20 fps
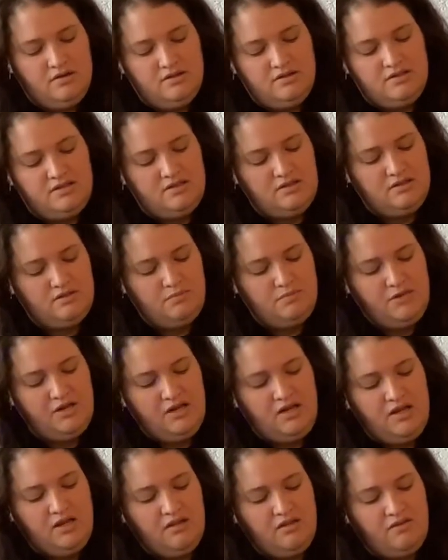
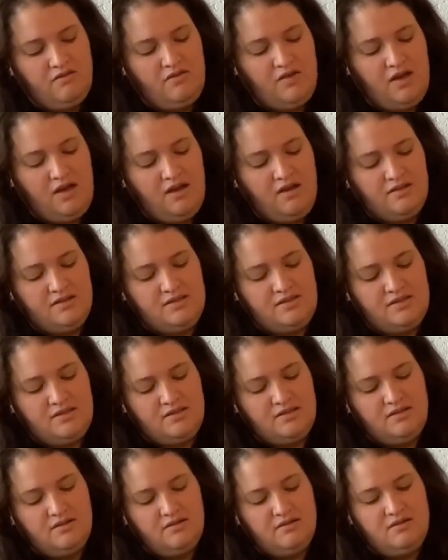spinning the vase,
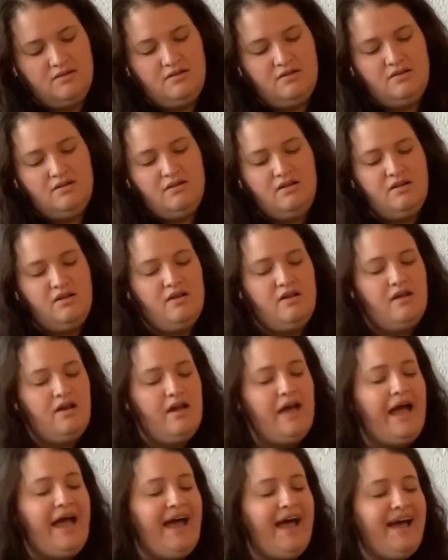
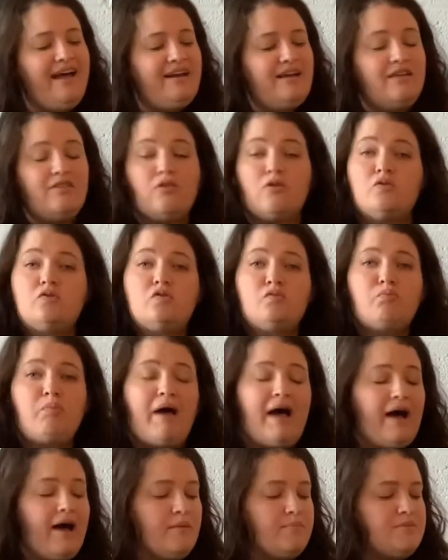adding those
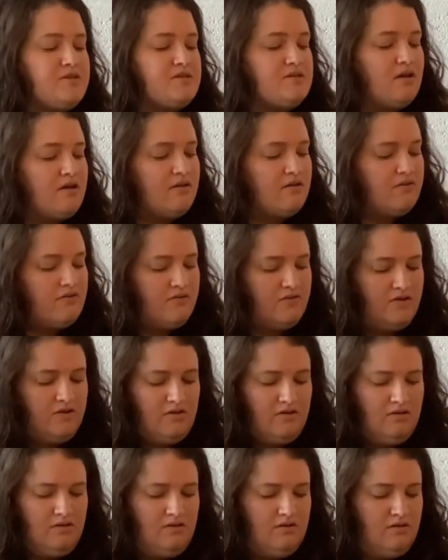pops of
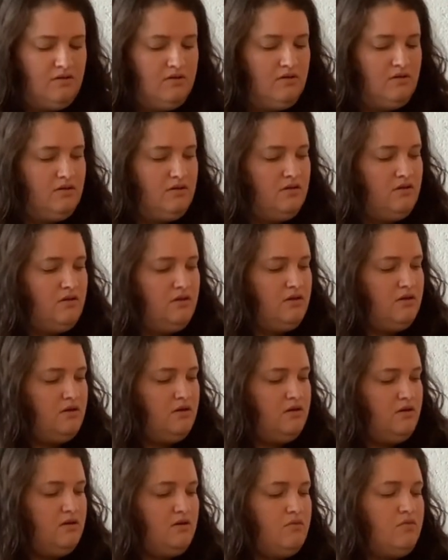
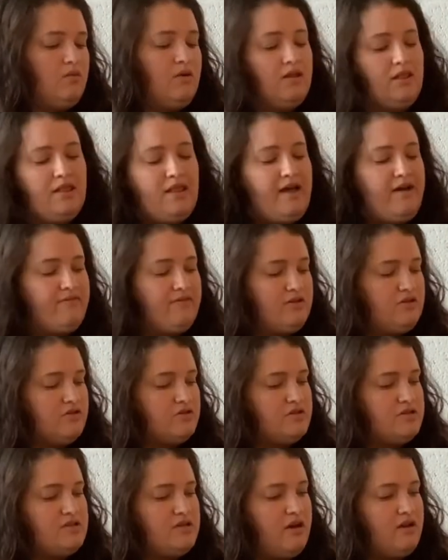Lavender
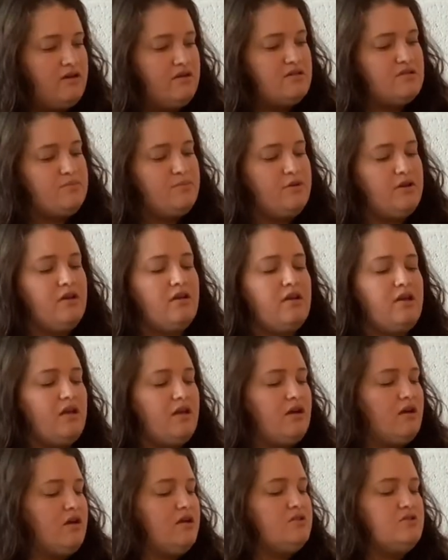Statice. But
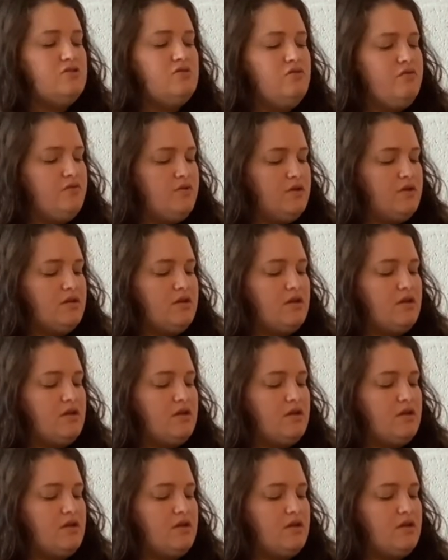again, I do feel